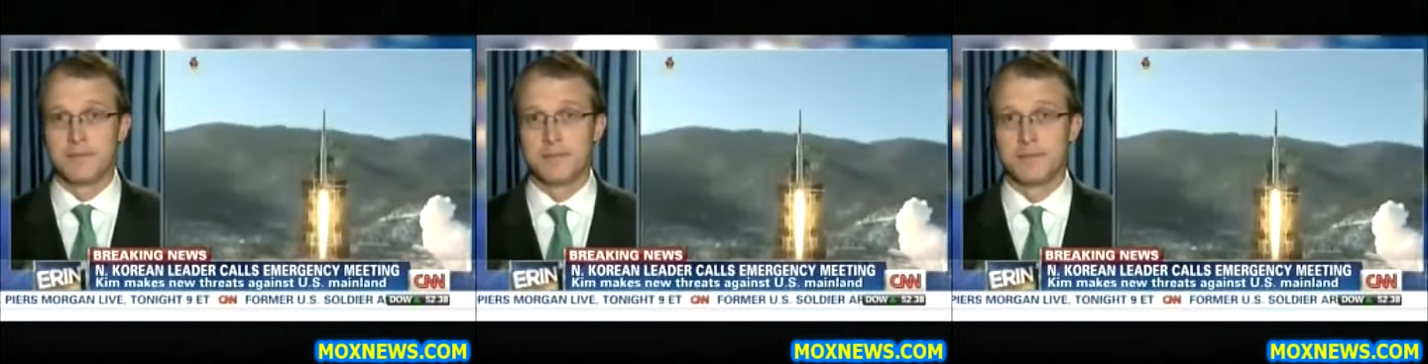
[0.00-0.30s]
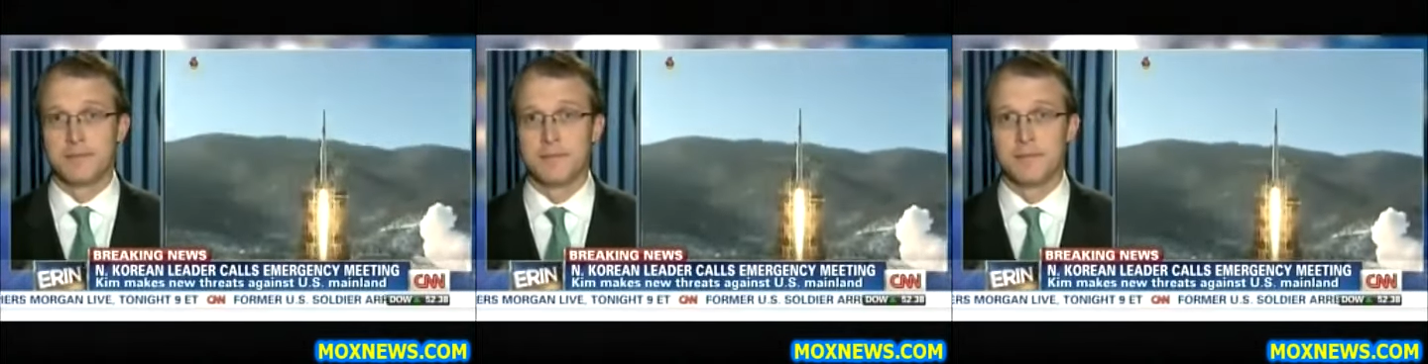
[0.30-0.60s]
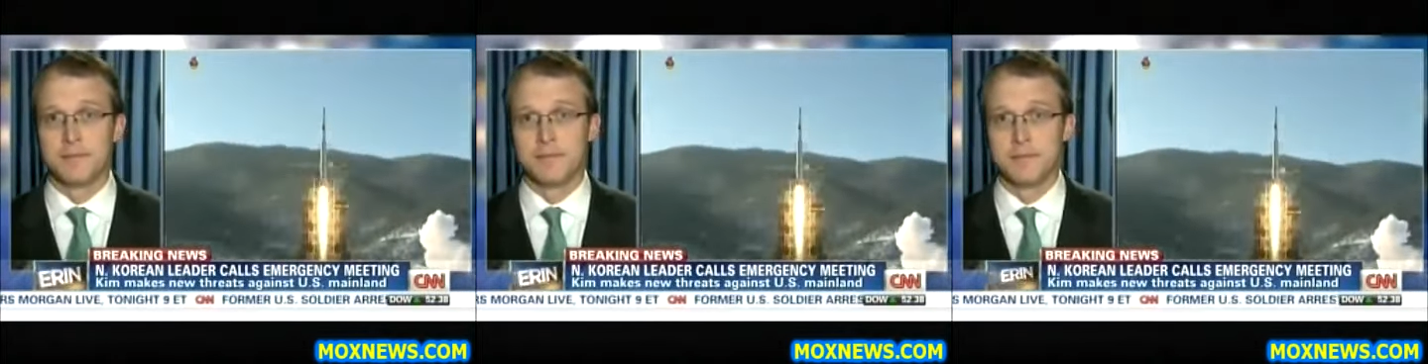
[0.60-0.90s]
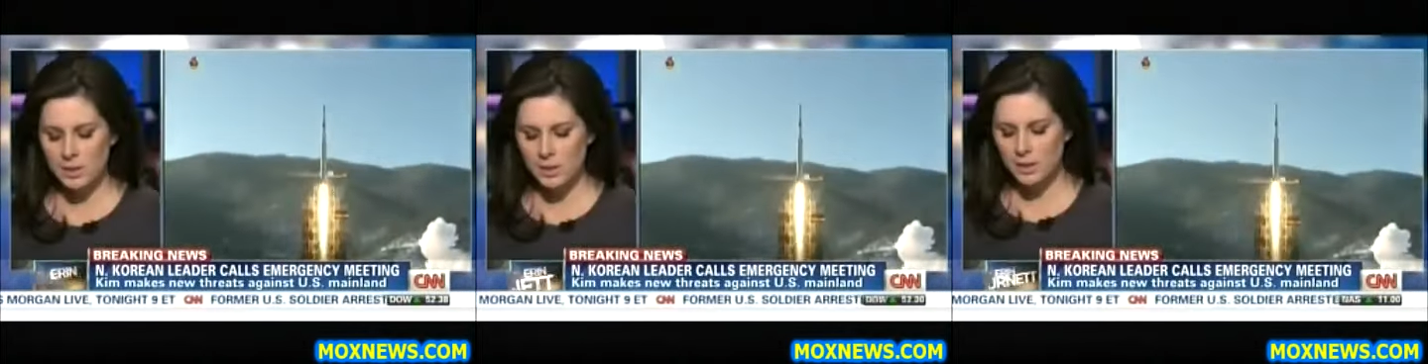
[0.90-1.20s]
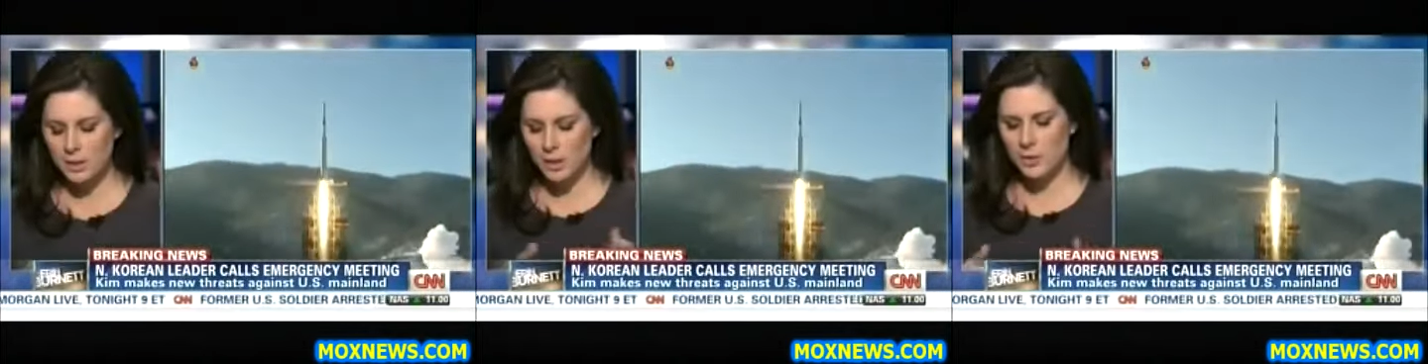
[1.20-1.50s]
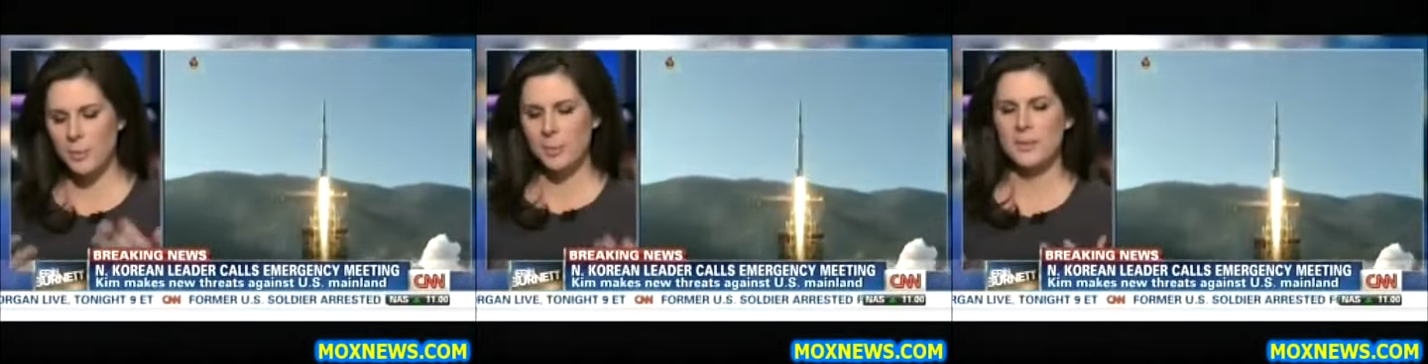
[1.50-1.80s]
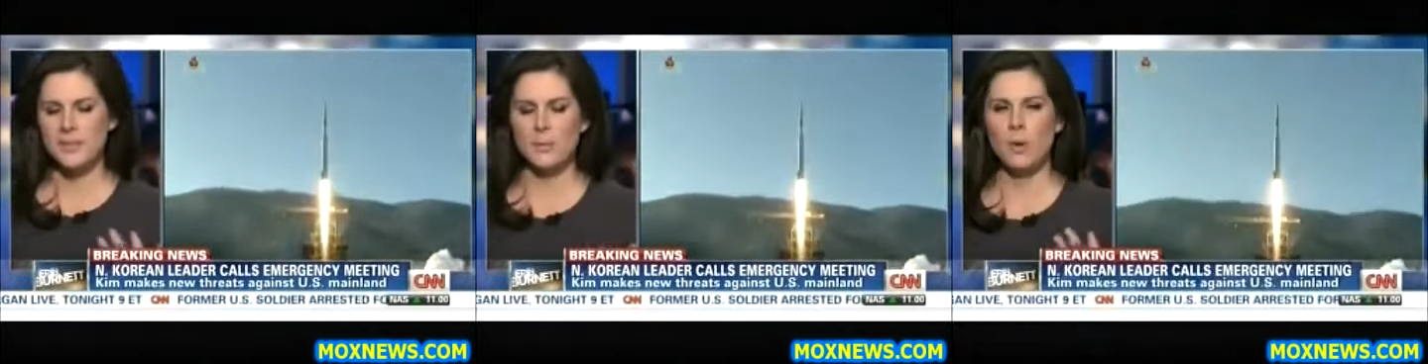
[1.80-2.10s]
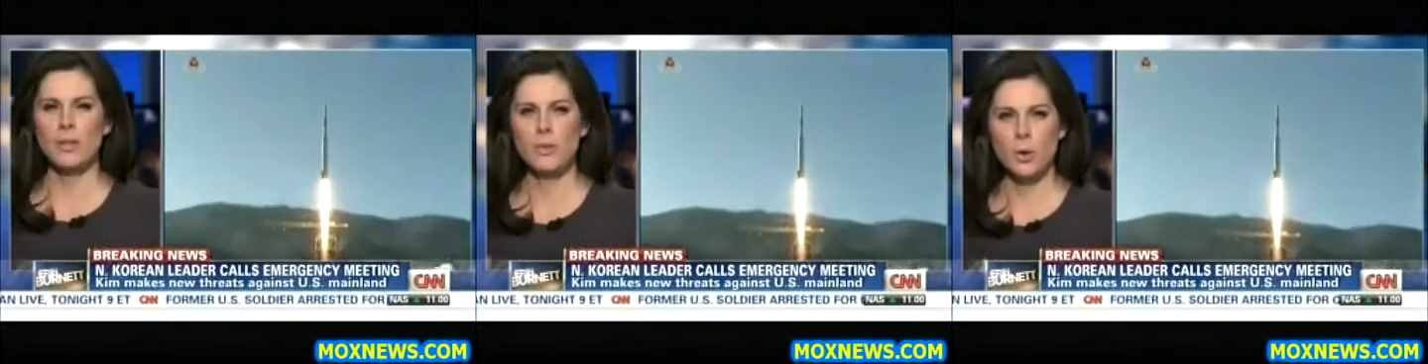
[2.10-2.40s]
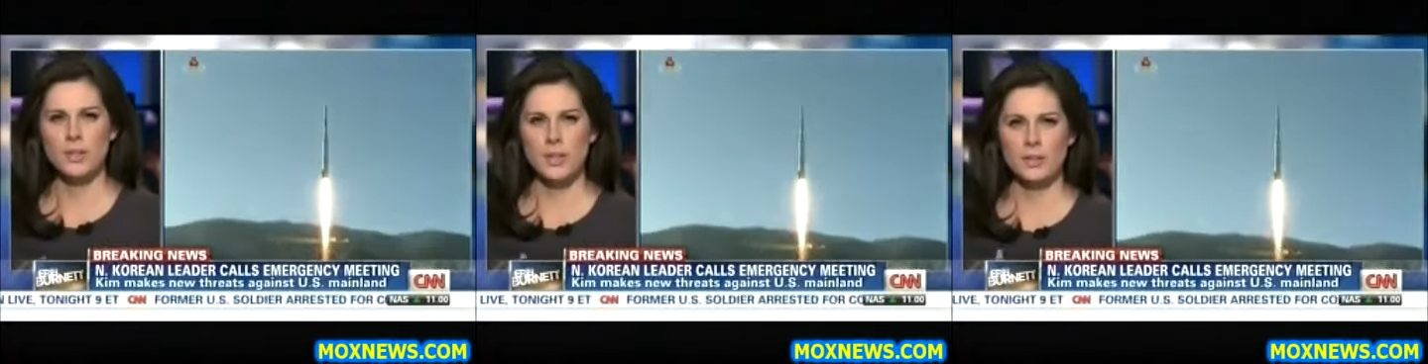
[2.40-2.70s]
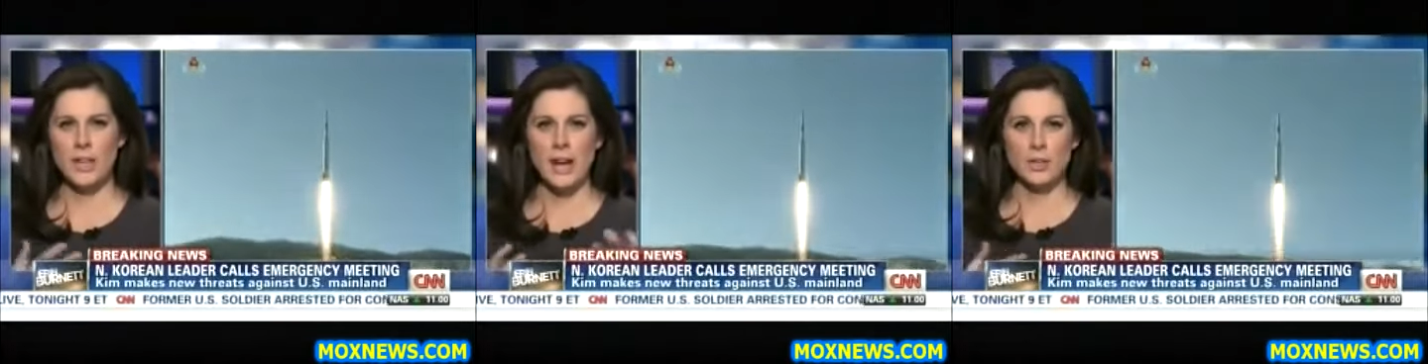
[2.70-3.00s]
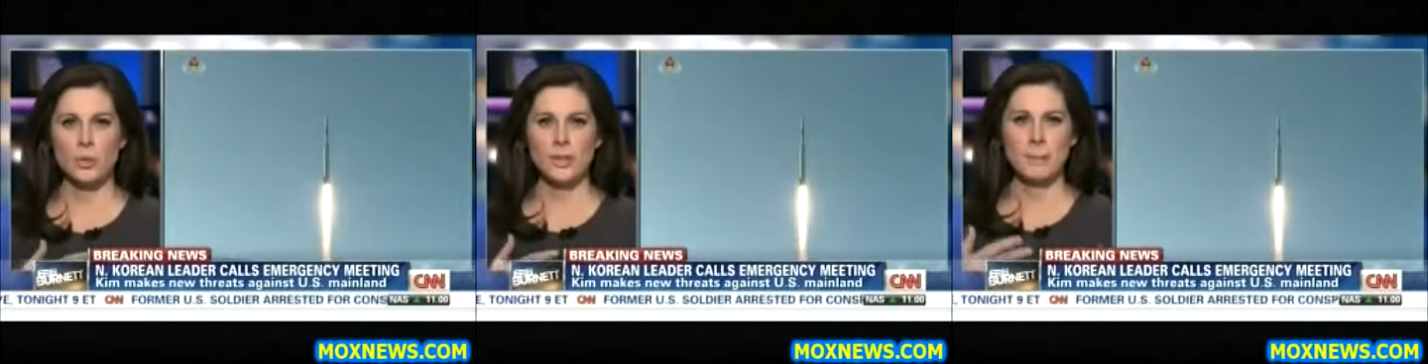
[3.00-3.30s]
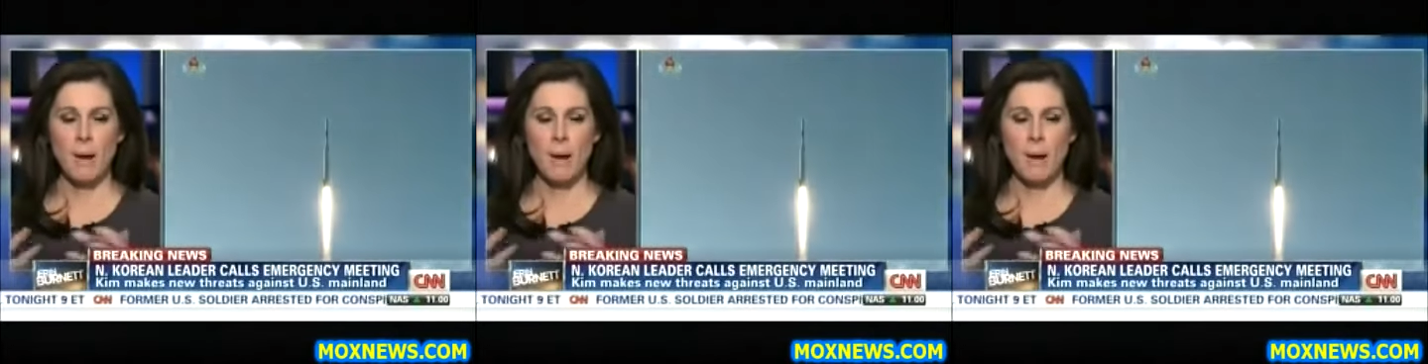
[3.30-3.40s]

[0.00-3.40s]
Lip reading: So, you know, some people have said, well, of course, there's actually